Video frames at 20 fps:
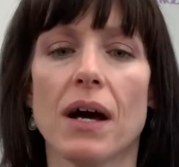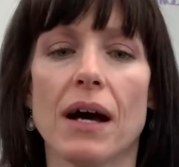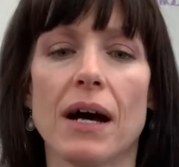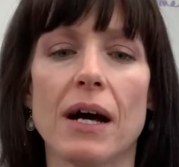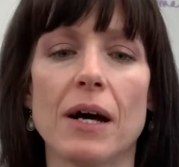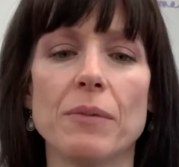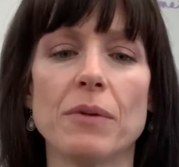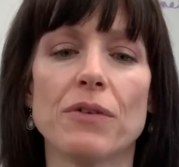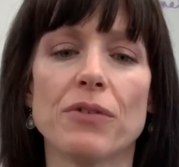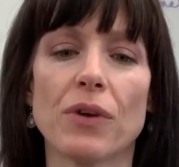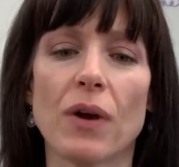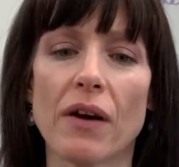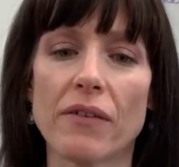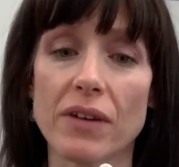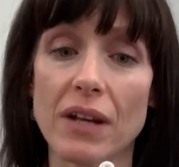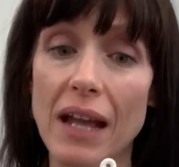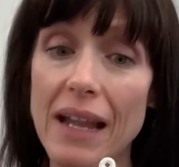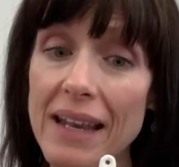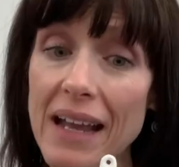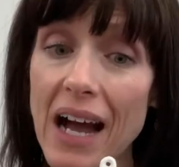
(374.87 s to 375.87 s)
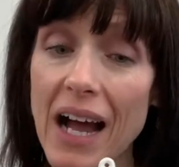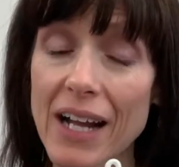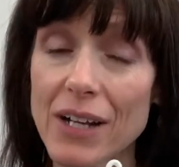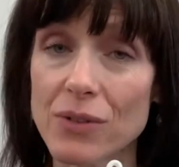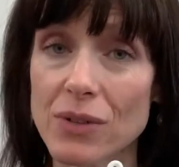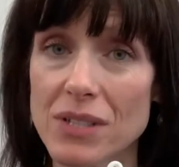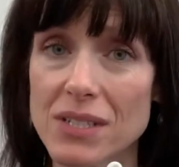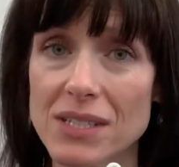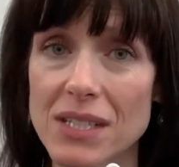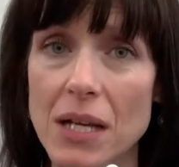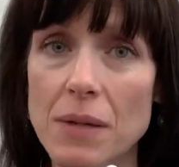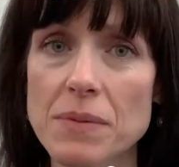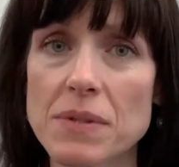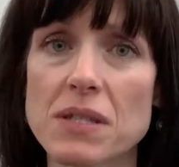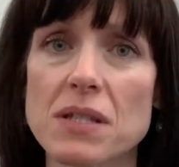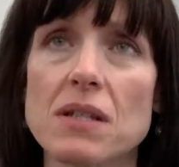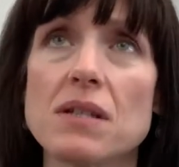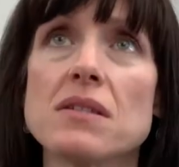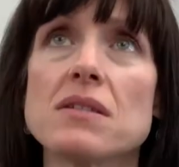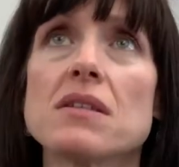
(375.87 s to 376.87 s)
Um, if you have an anhydrous
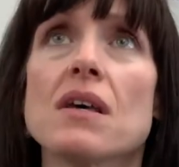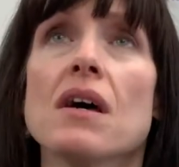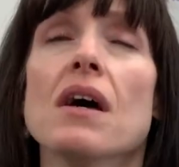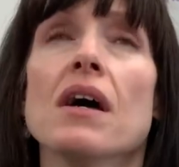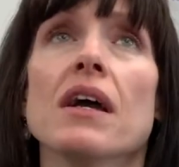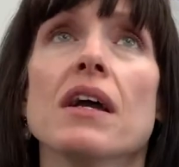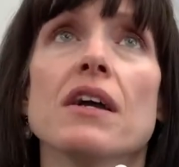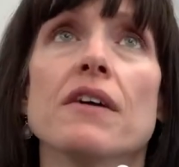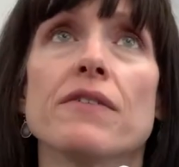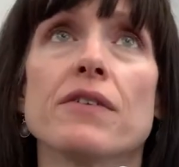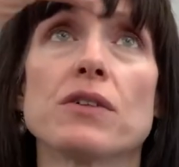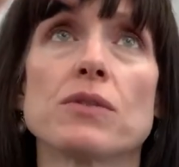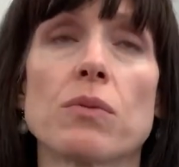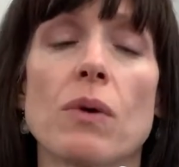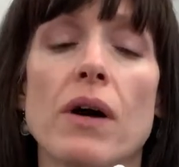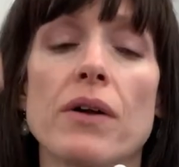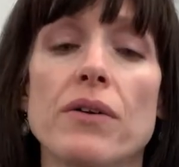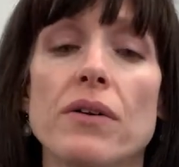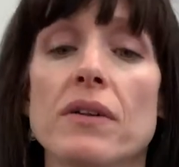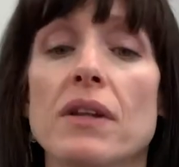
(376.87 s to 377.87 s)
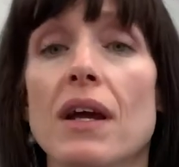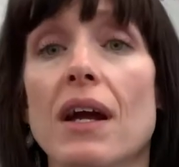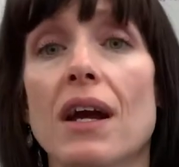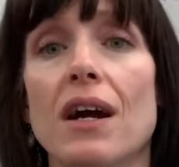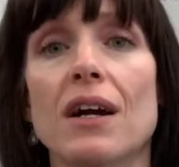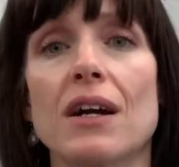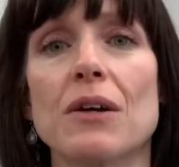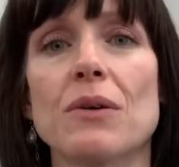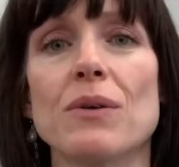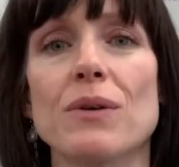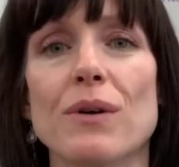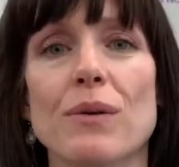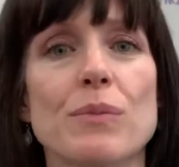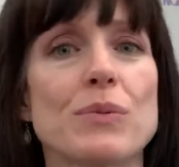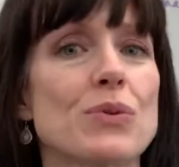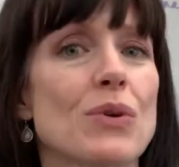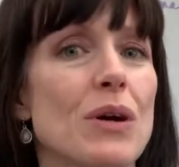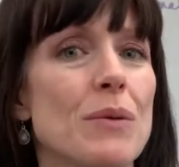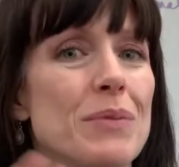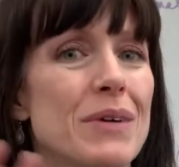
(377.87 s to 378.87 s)
substance, if there's water in the air, it will
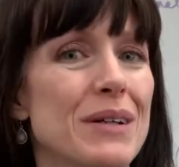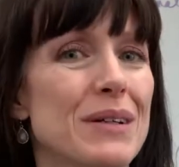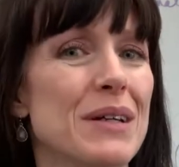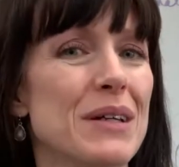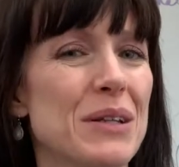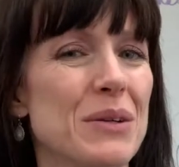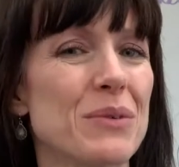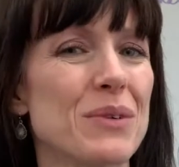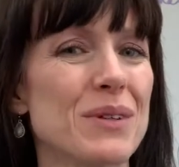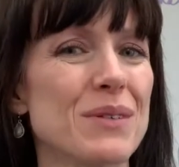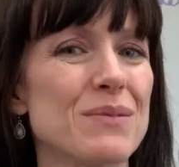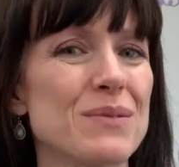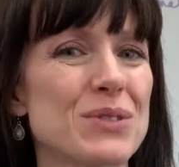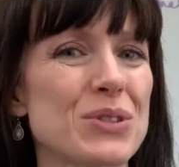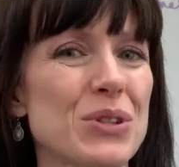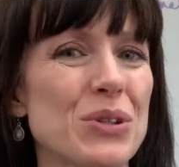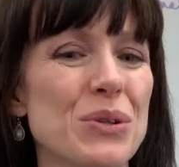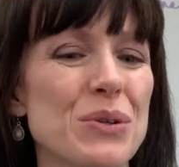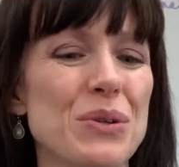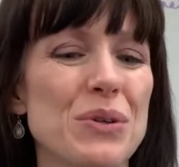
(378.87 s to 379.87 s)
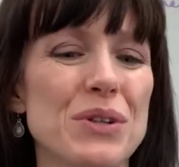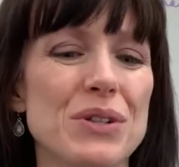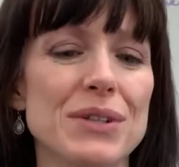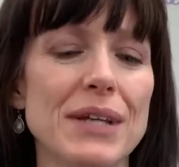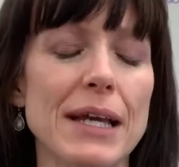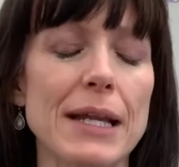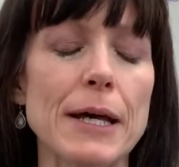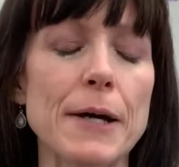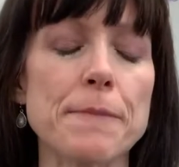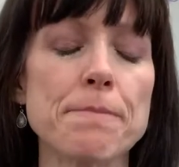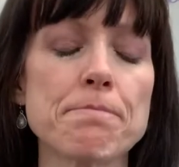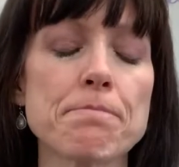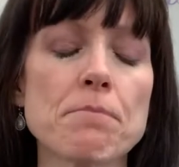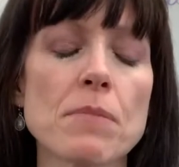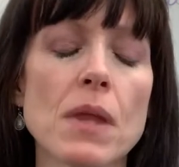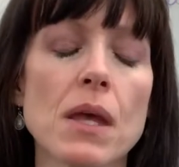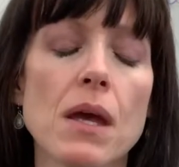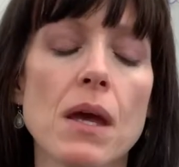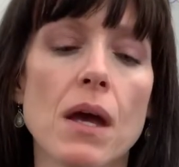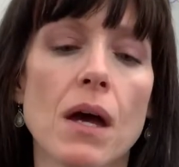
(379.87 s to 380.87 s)
absorb it and it will skew your data.
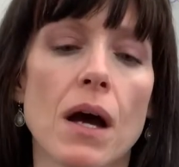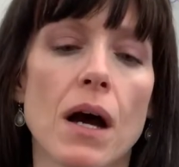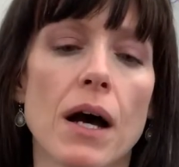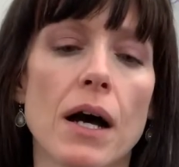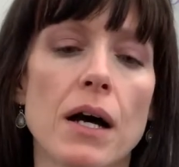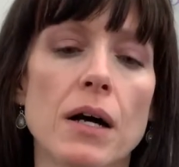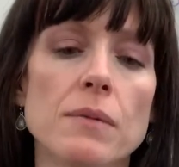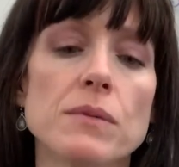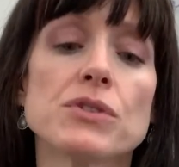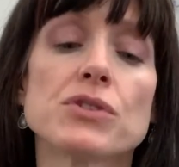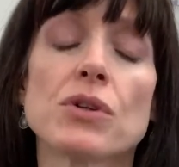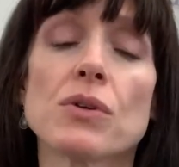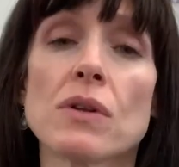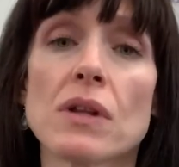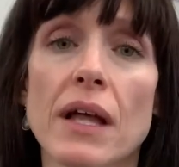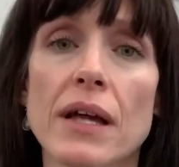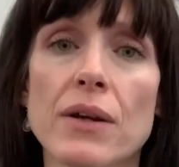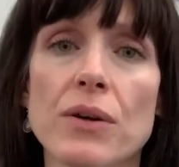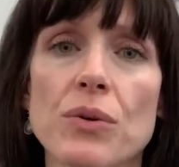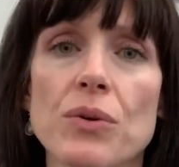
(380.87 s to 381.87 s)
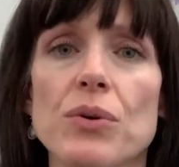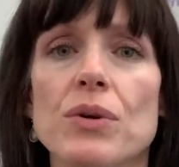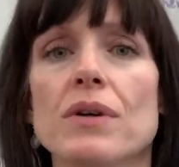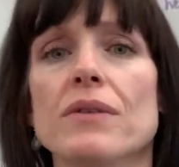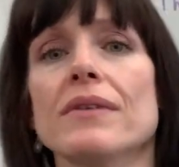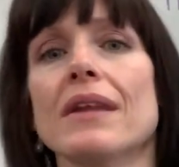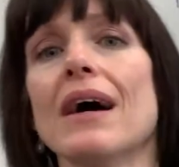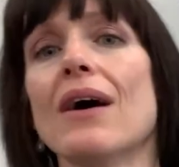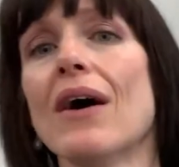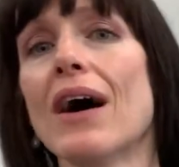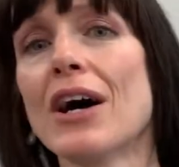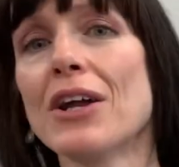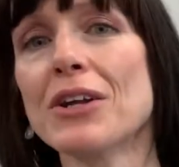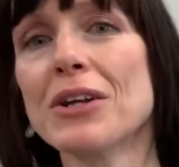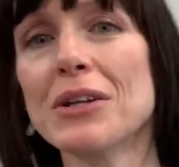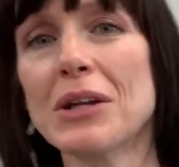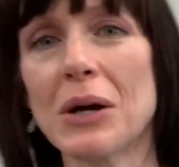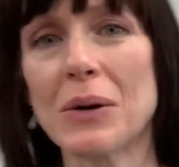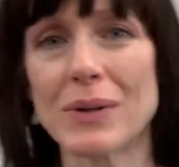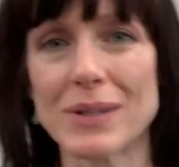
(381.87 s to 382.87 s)
Um, so you let it cool. Now, how do
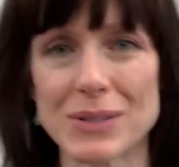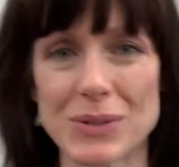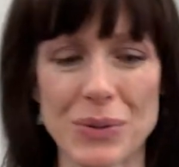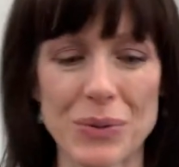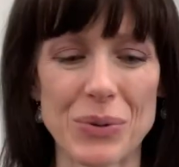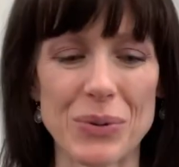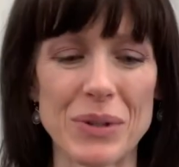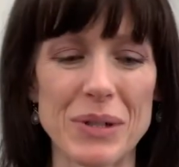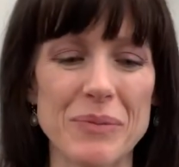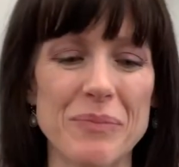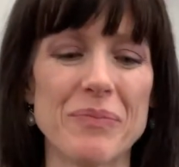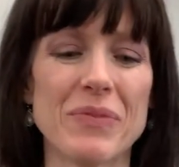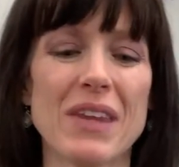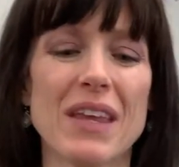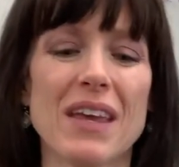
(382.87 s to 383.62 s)
you know it's cool?